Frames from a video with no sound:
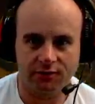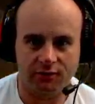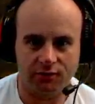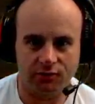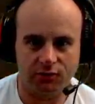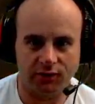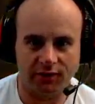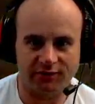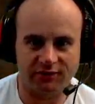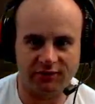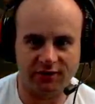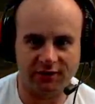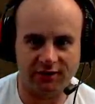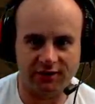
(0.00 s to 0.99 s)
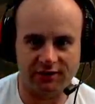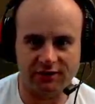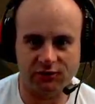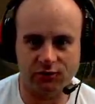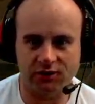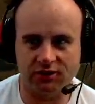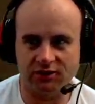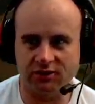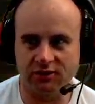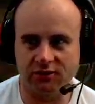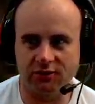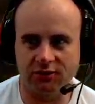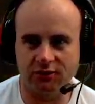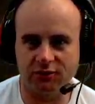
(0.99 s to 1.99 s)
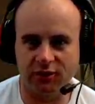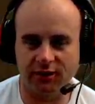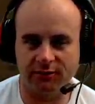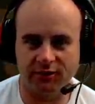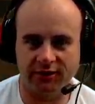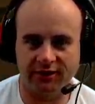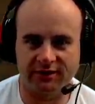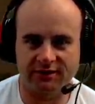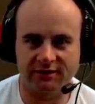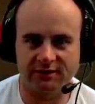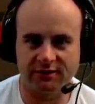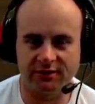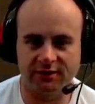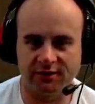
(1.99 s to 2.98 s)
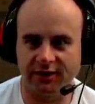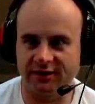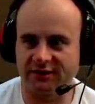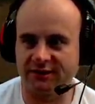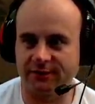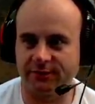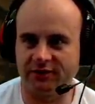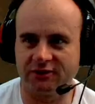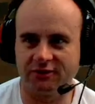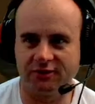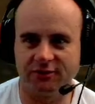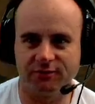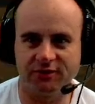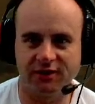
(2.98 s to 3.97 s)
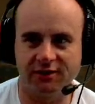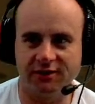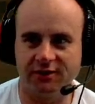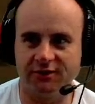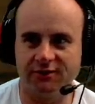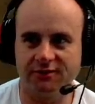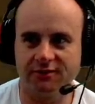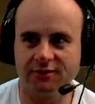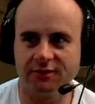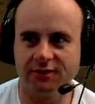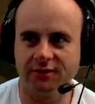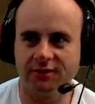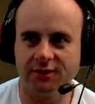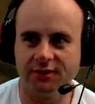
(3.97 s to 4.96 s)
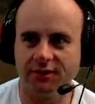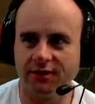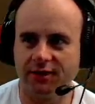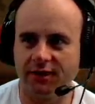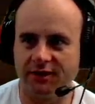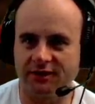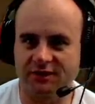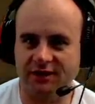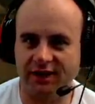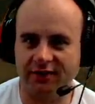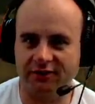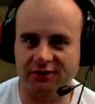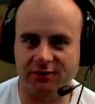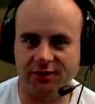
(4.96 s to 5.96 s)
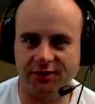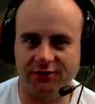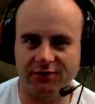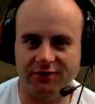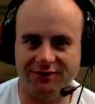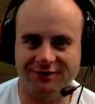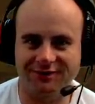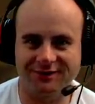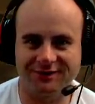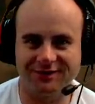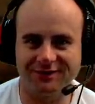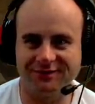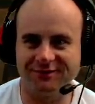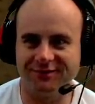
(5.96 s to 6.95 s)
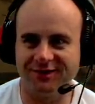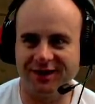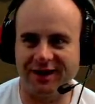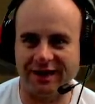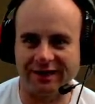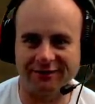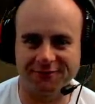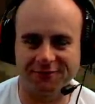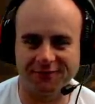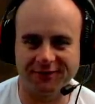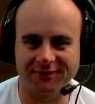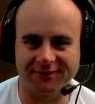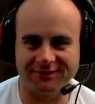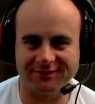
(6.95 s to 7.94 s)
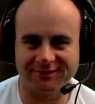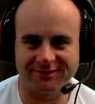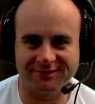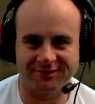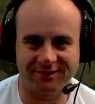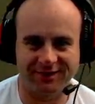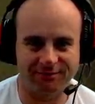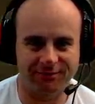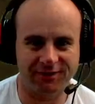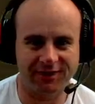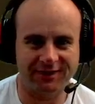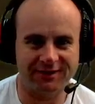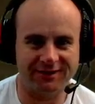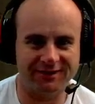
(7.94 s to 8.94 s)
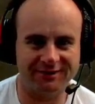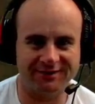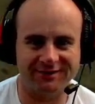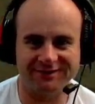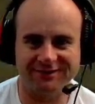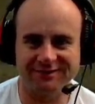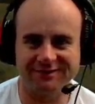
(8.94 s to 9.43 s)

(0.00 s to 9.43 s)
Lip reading: Ooh, I've still got that sweet so you dropped me last time I streamed. Thank you. And Skyless Raven, good to see you. Not a felon. I'm glad to hear it.